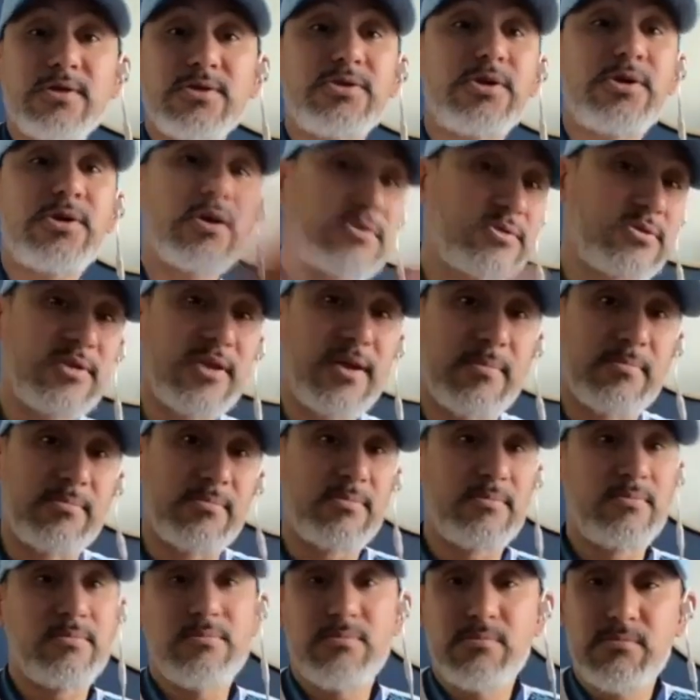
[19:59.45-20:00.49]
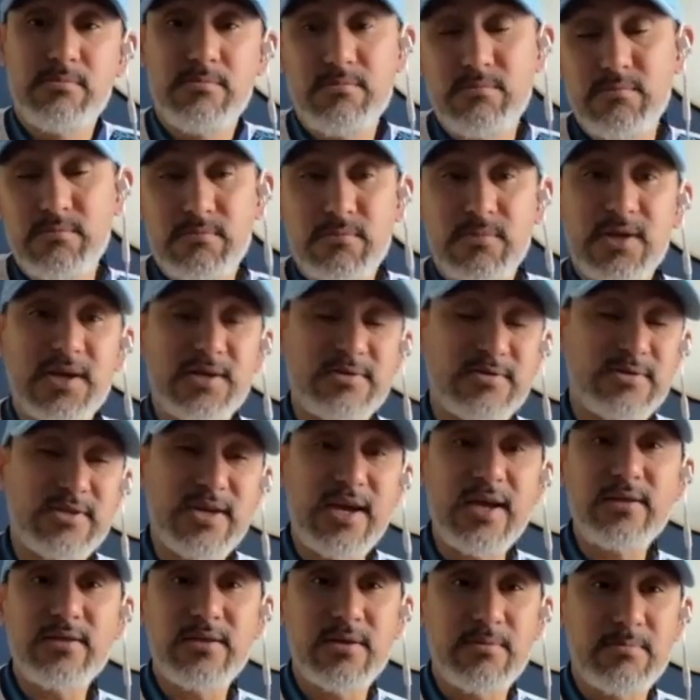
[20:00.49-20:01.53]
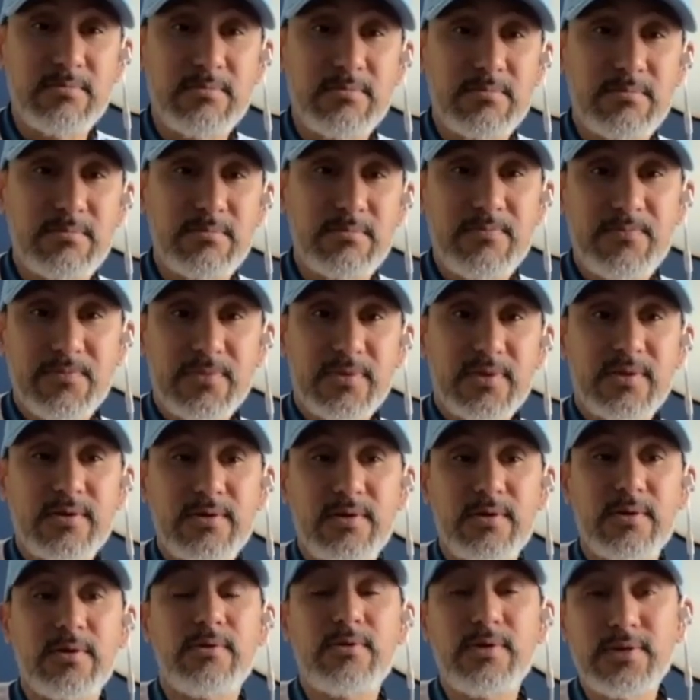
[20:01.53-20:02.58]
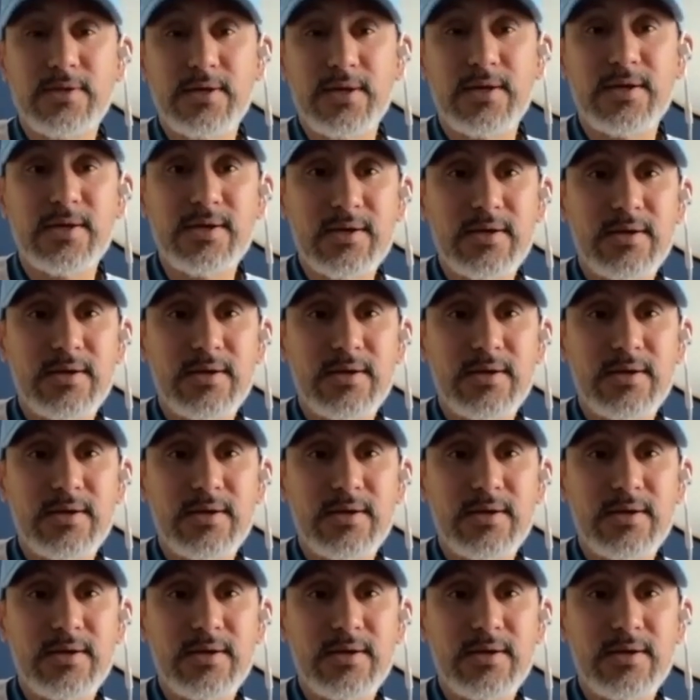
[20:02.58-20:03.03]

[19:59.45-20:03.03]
talk to them and tell them. You know, I think